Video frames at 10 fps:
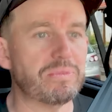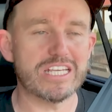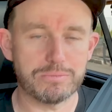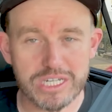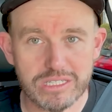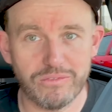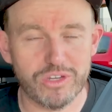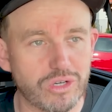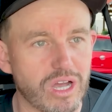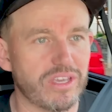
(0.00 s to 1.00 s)
especially if you're
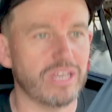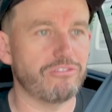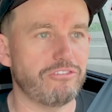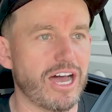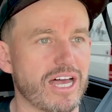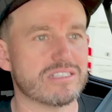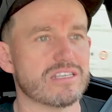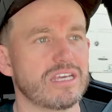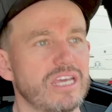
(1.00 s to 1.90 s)
driving it fast.